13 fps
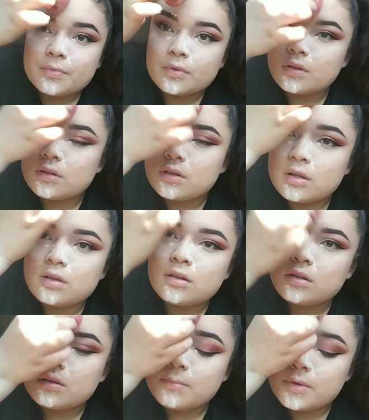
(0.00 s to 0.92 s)
And then in
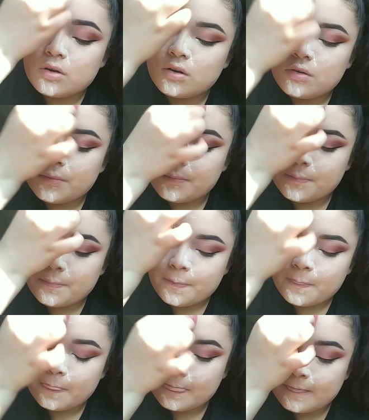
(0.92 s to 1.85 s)
the middle.
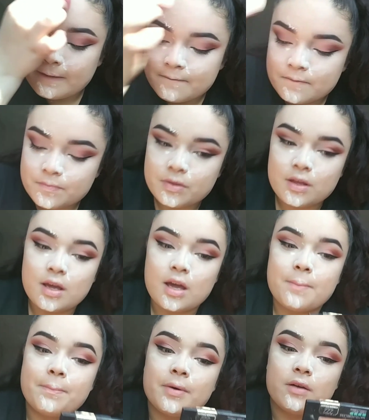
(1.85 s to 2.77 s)

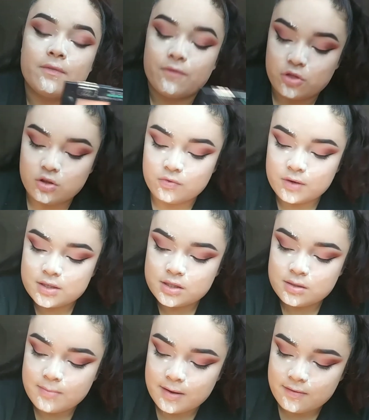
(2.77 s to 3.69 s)
But for the rest
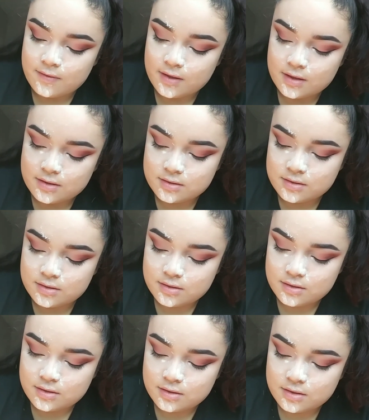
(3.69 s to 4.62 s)
of my face,
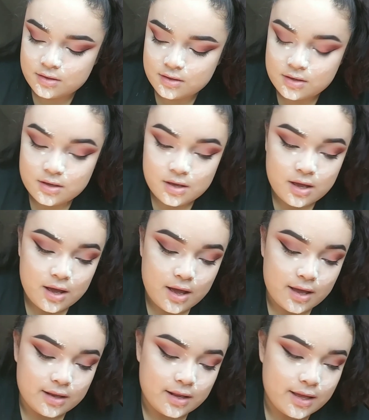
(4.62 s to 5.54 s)

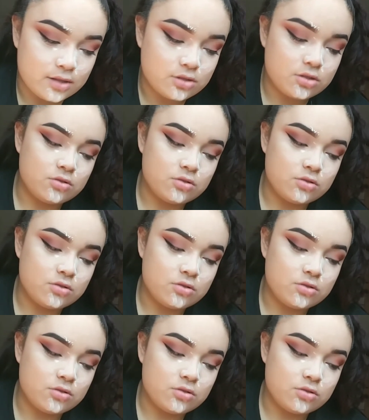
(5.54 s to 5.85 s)
I like to